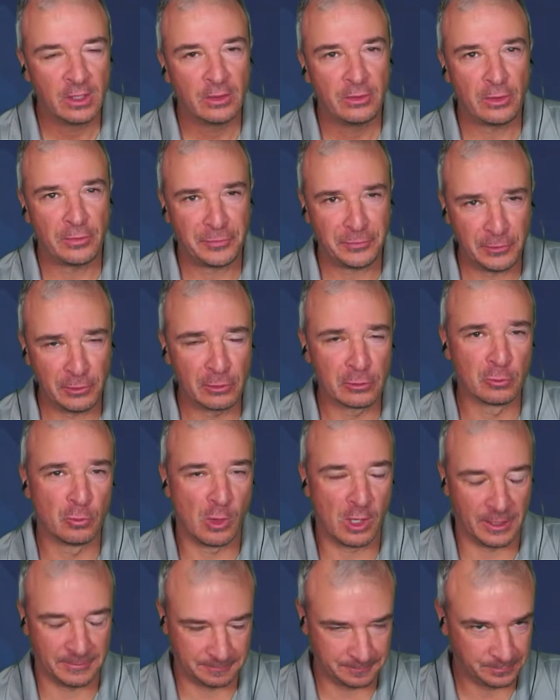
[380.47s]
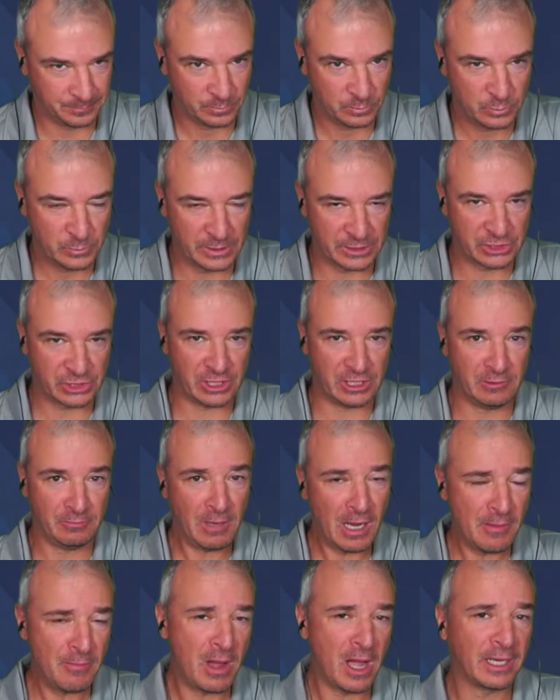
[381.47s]
The third one, which in
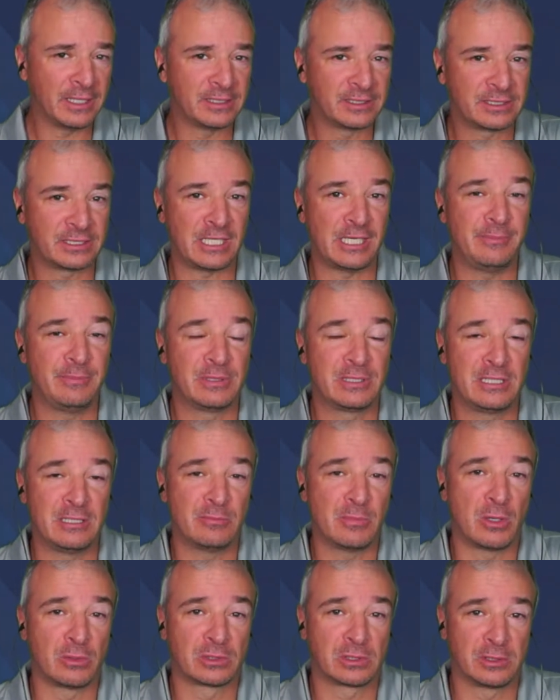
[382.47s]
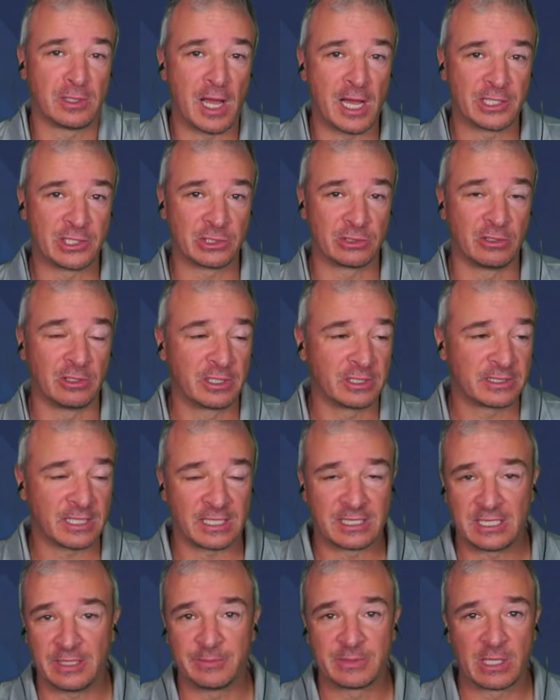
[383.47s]
my mind seems the most logical, because that
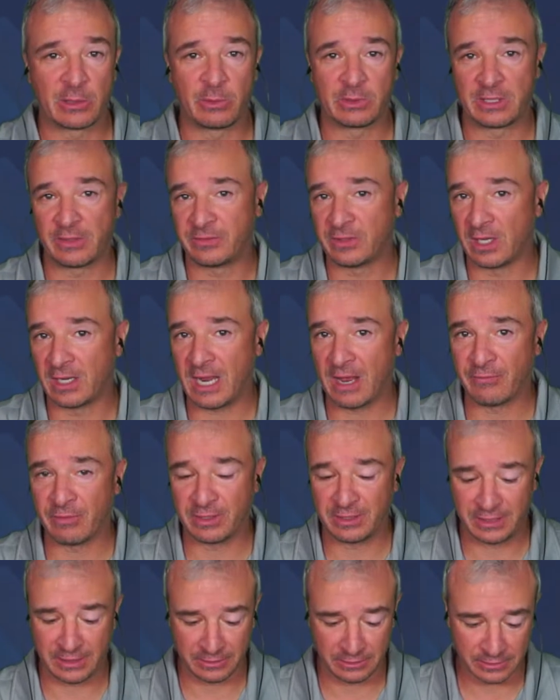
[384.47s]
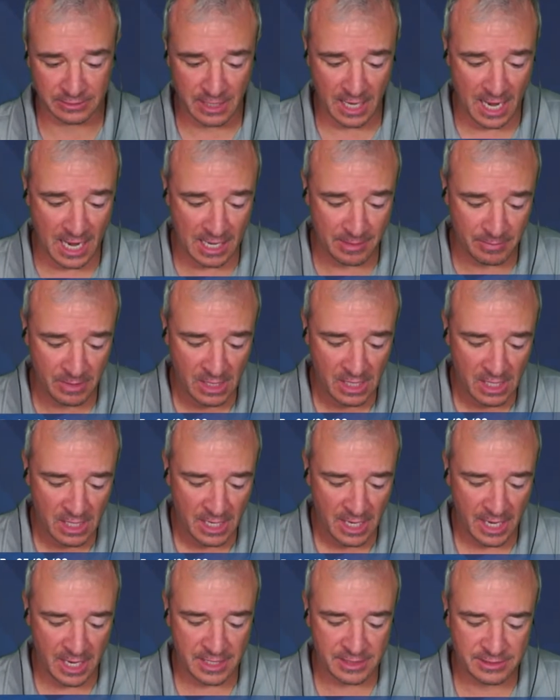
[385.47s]
seems like what they've done every single time,
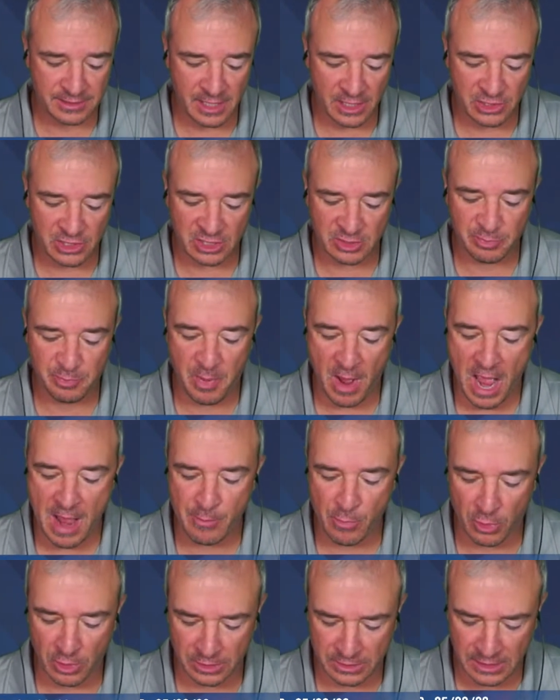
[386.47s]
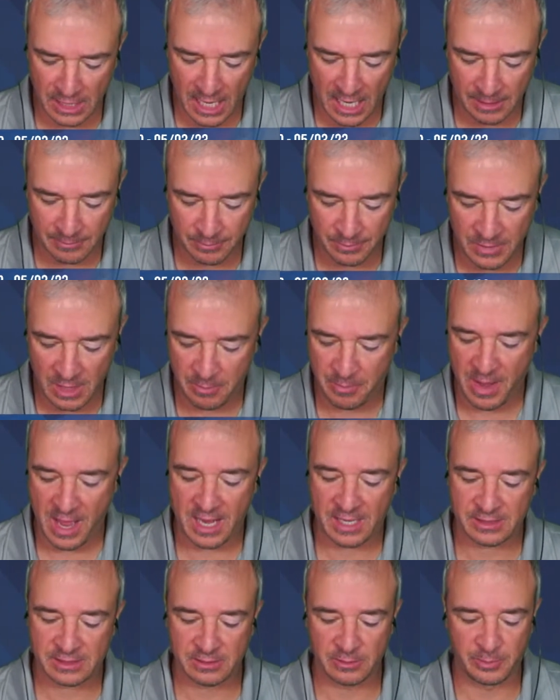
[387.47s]
is they just buy more time. They
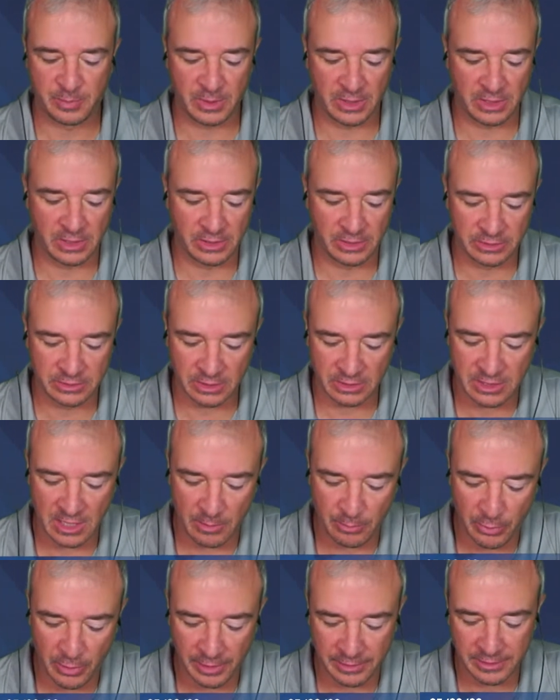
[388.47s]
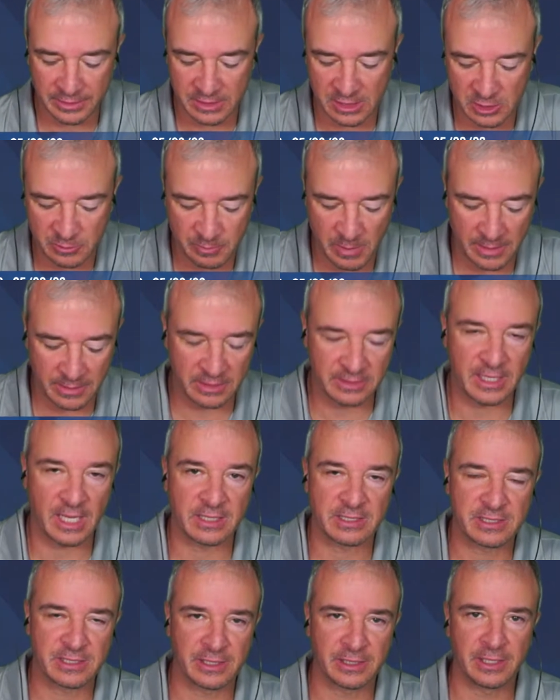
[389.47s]
pass a bill to temporarily suspend the
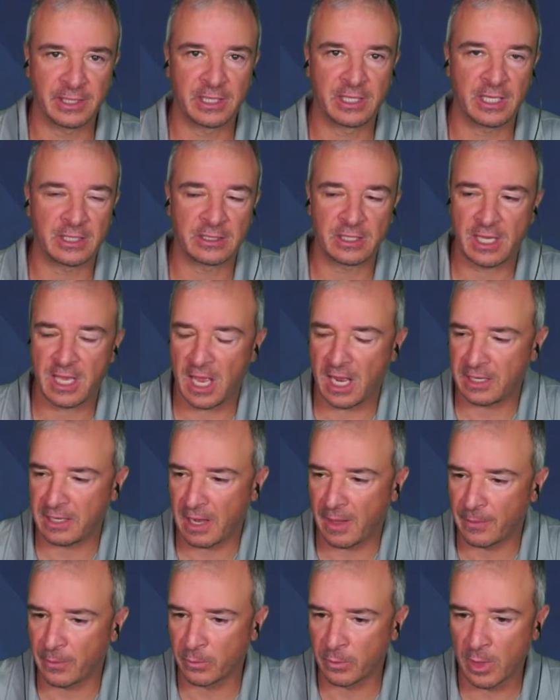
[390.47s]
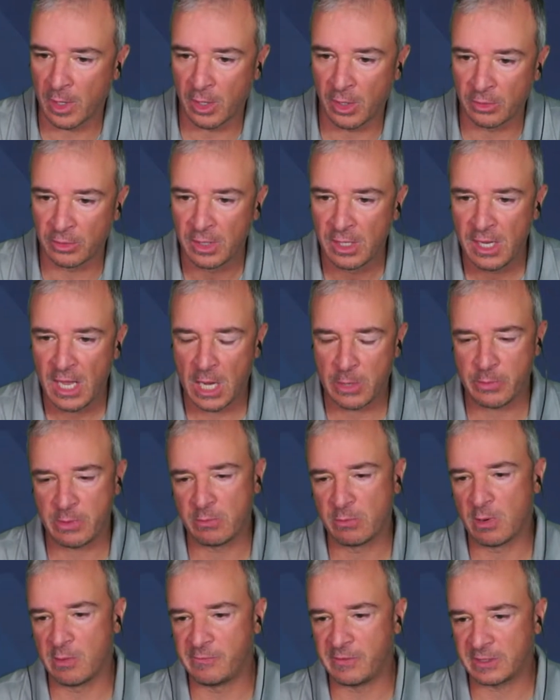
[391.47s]
debt ceiling, kick the can down the road, and we
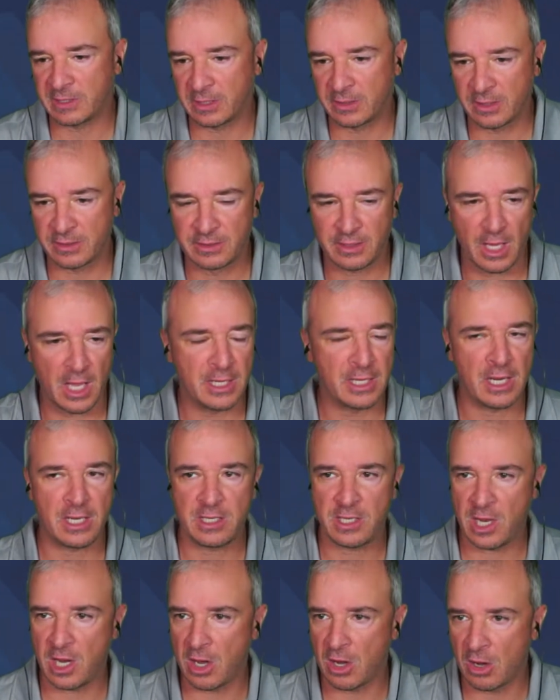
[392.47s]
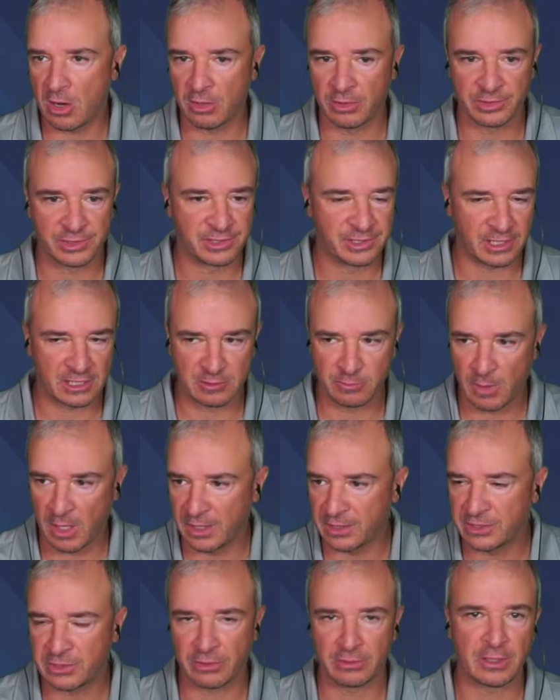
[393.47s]
revisit this in a year or six
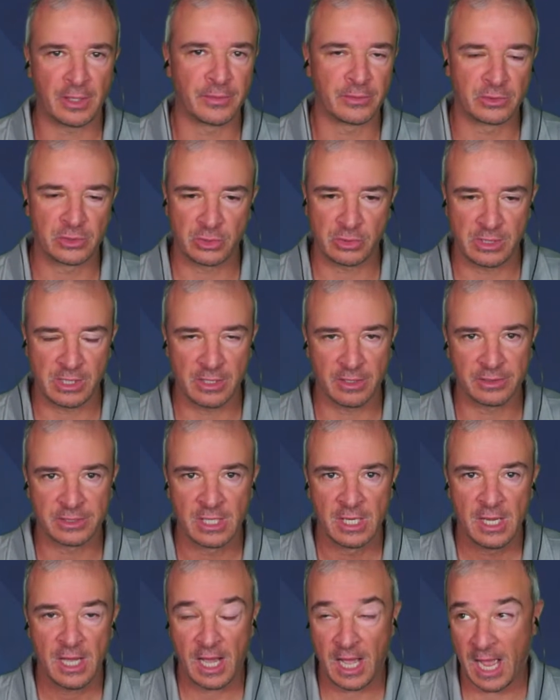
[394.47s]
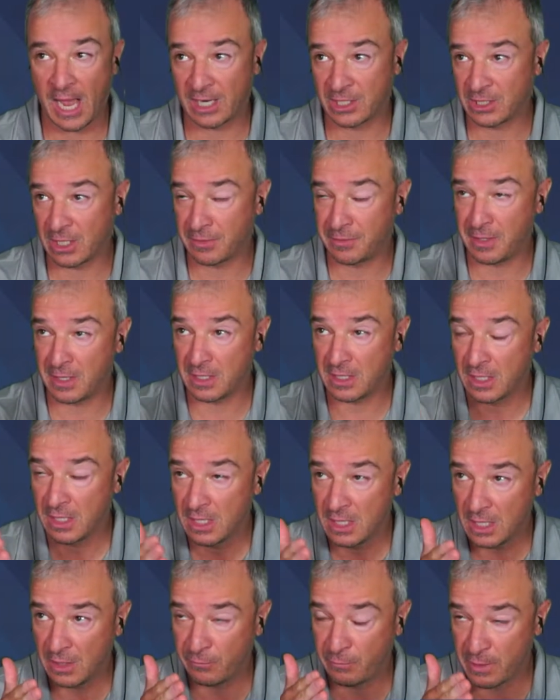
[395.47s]
months or another two years. Uh, actually, I think
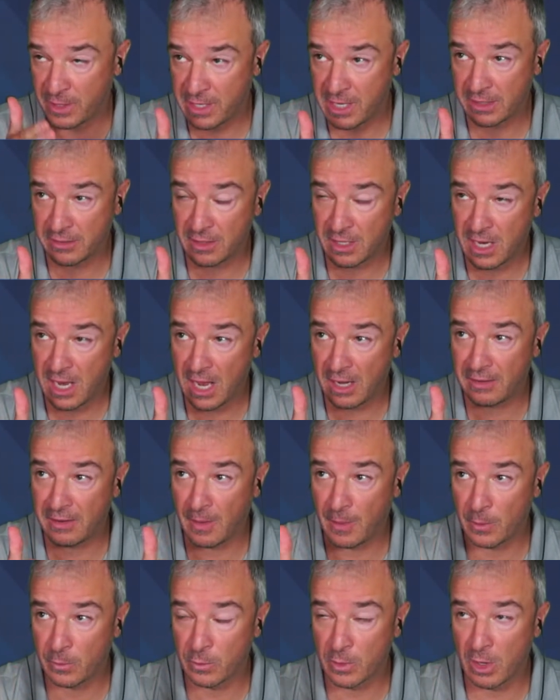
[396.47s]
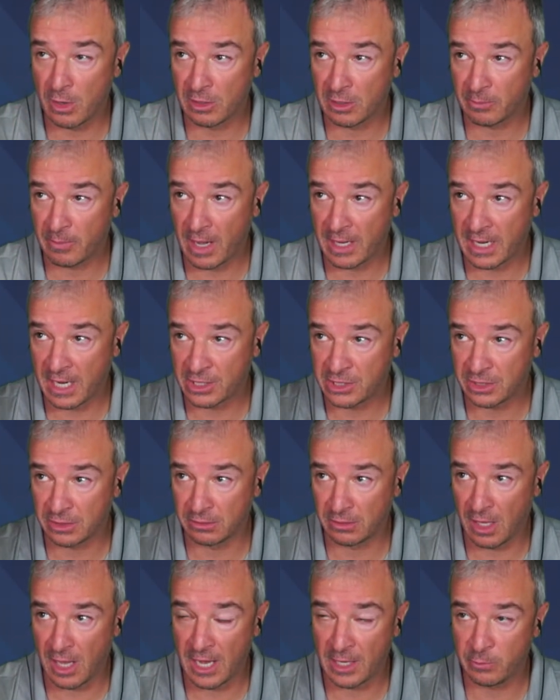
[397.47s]
if we kick the can down the road, it might actually
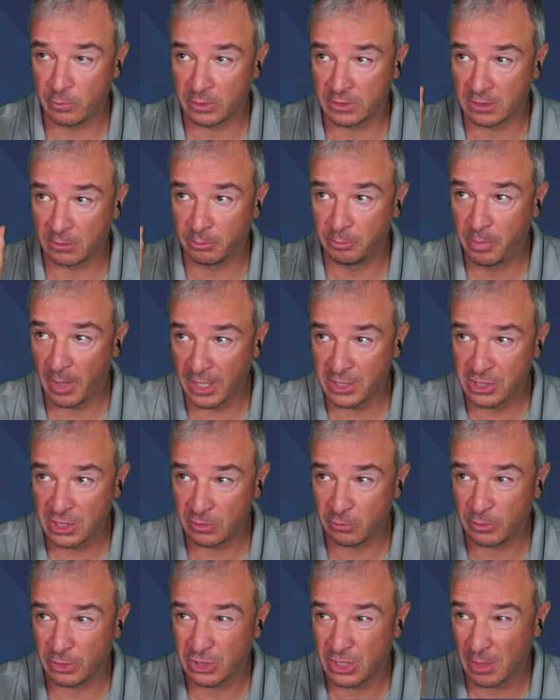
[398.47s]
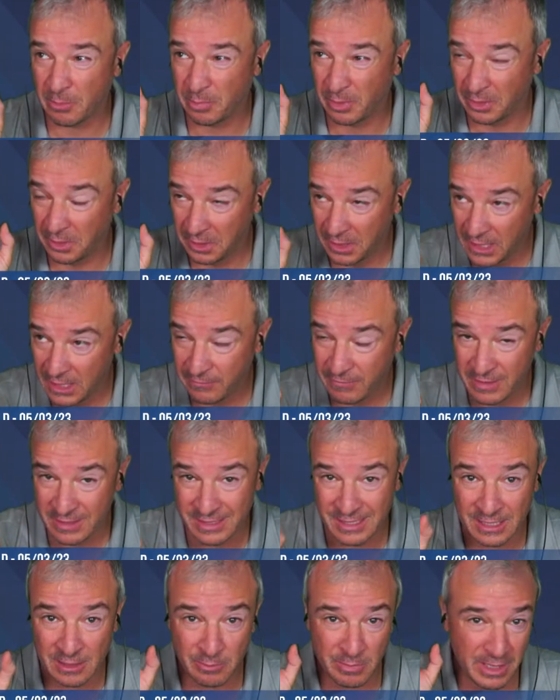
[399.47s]
align with the budget, which I believe is
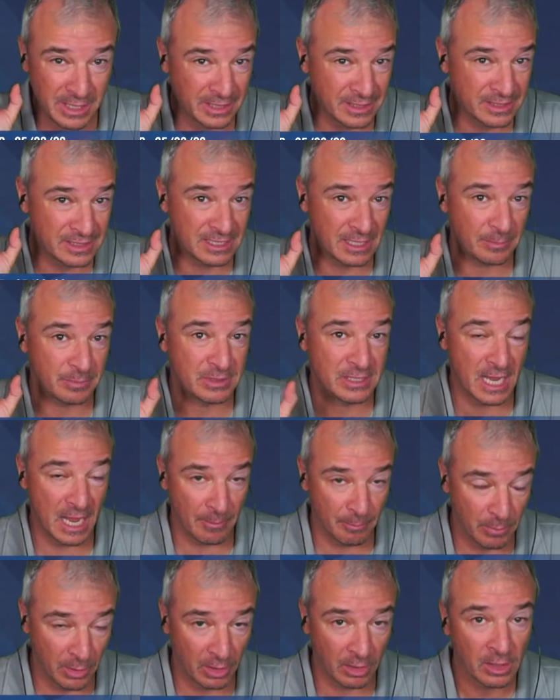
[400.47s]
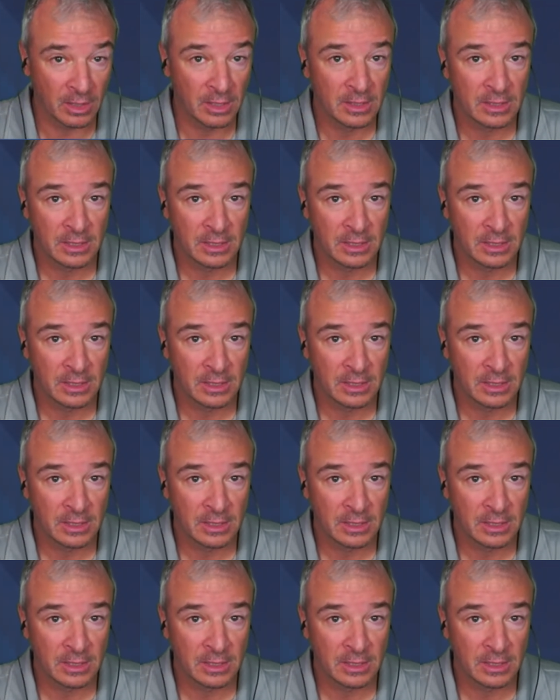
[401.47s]
going to be in September.